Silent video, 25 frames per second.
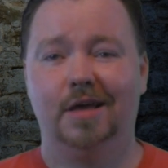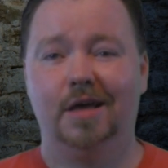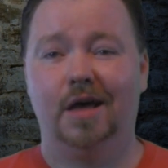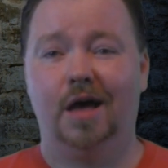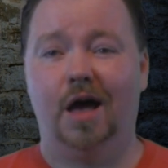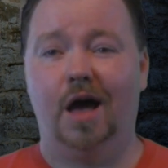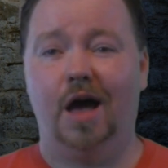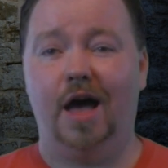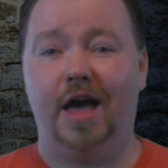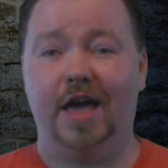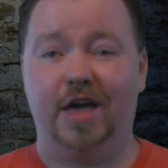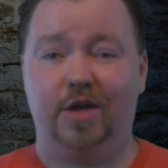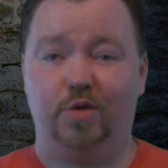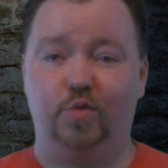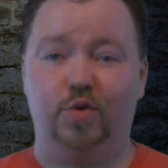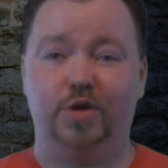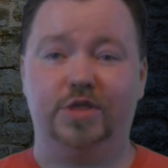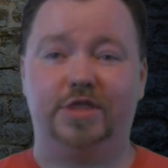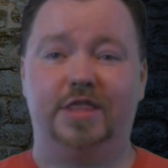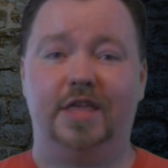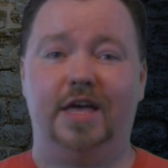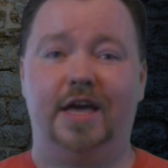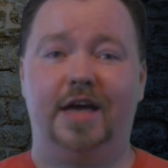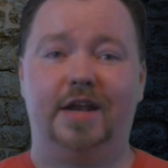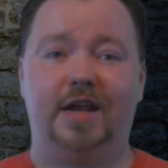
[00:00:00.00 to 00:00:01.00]
And
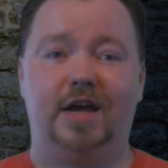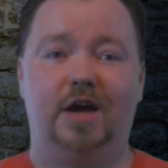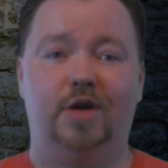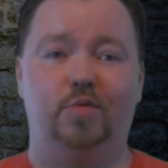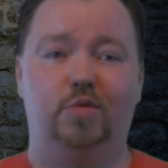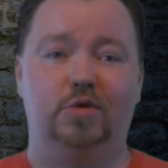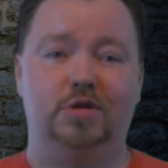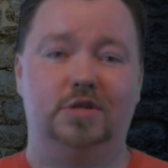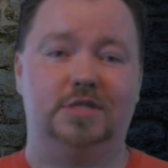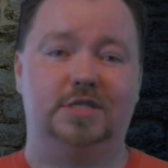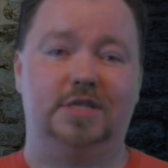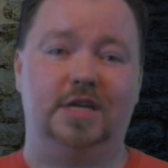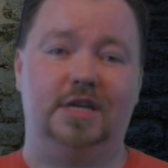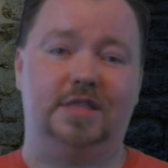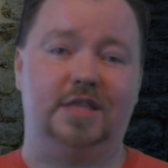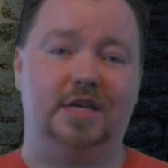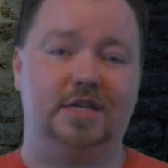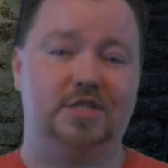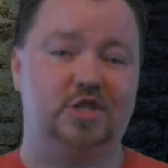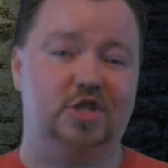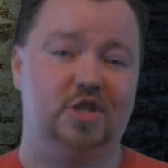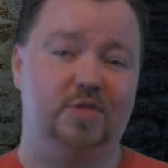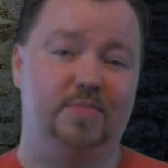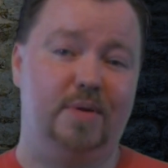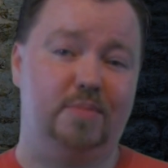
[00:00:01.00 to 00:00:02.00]
with that, I want to say
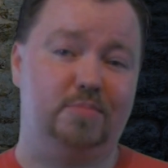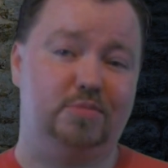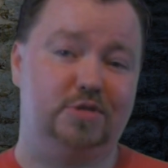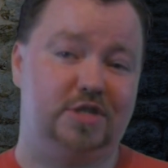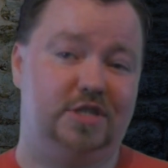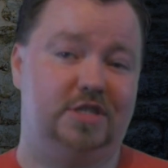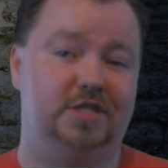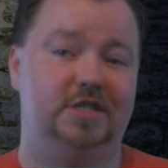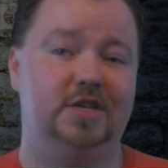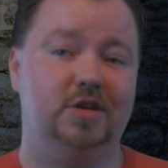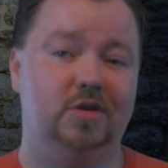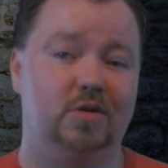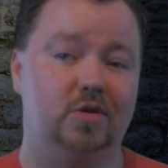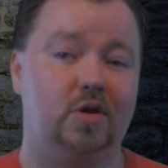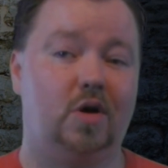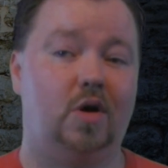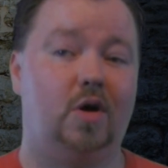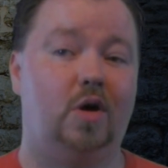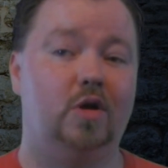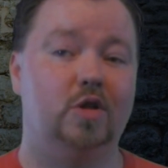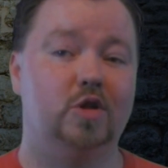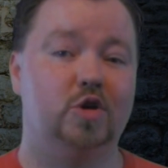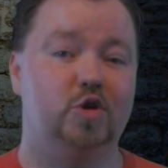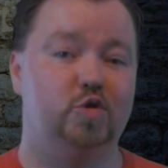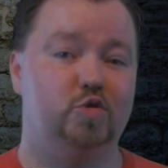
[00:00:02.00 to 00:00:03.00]
thanks to the members of the Guild
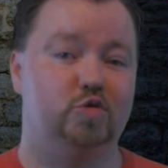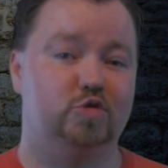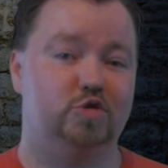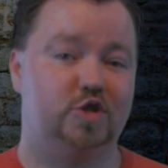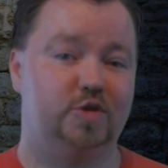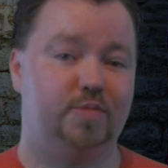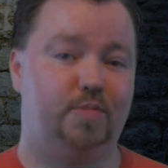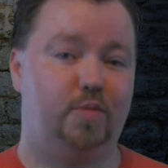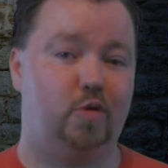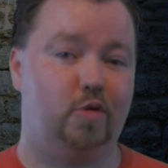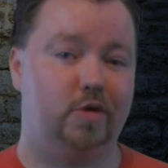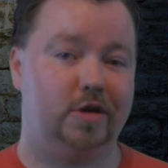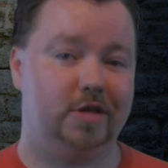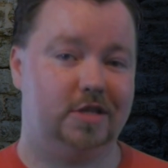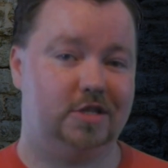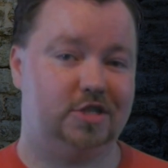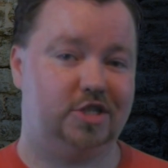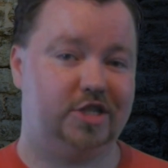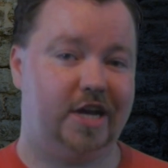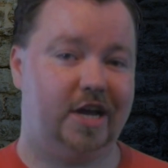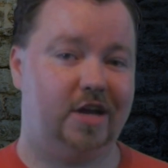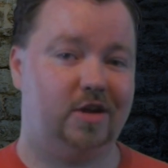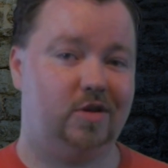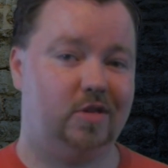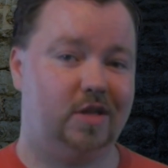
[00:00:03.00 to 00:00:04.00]
Hall who are supporting the
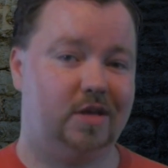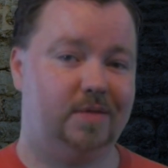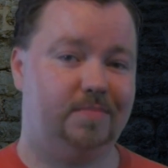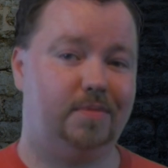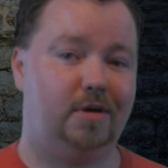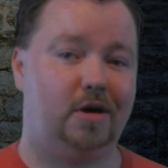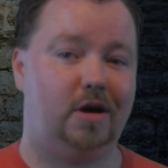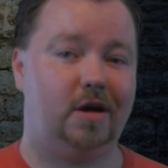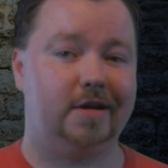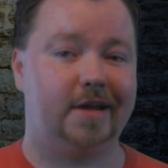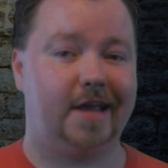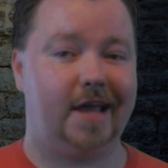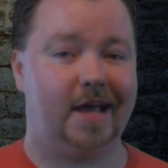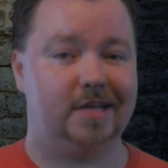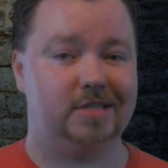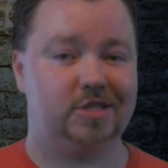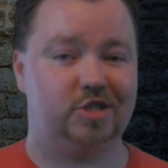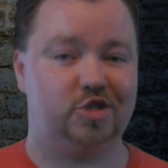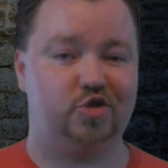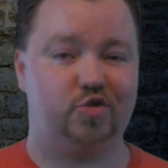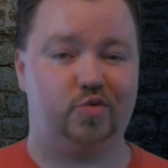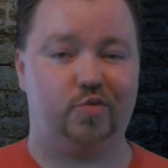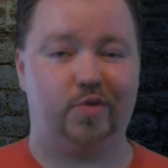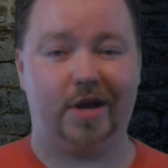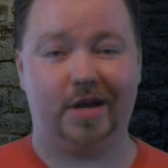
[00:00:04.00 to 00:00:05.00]
channel and
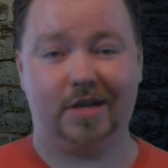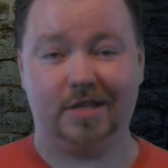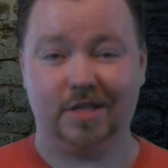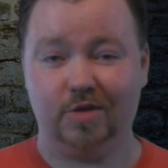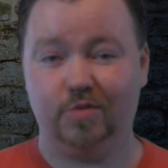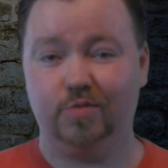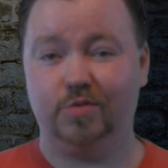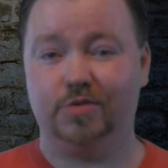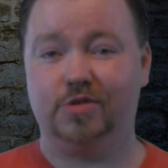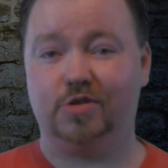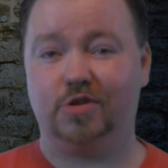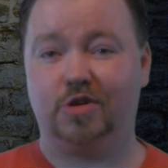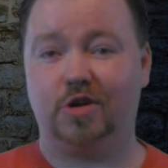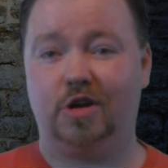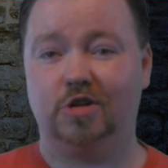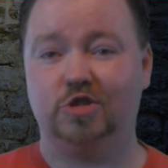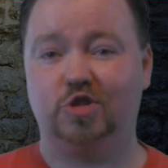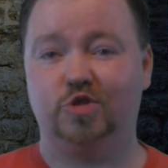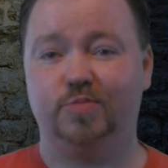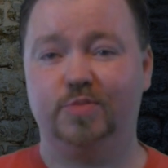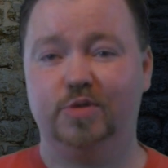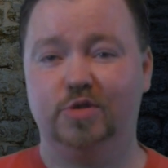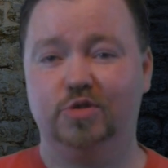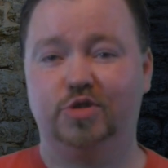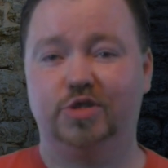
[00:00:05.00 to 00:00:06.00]
podcast directly with your
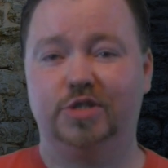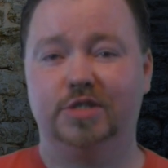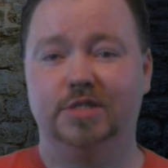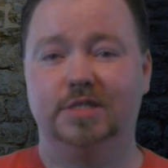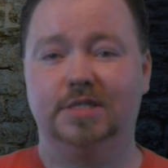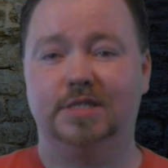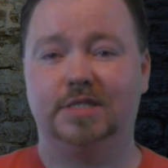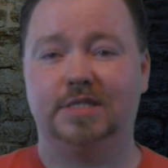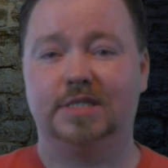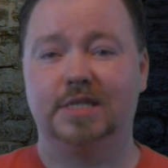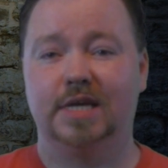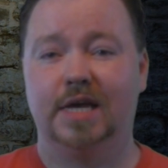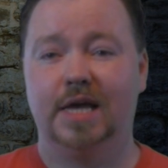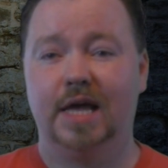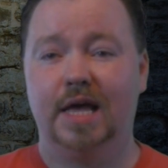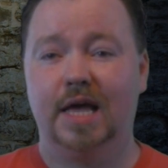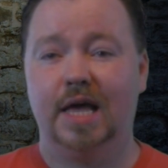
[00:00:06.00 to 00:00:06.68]
contributions.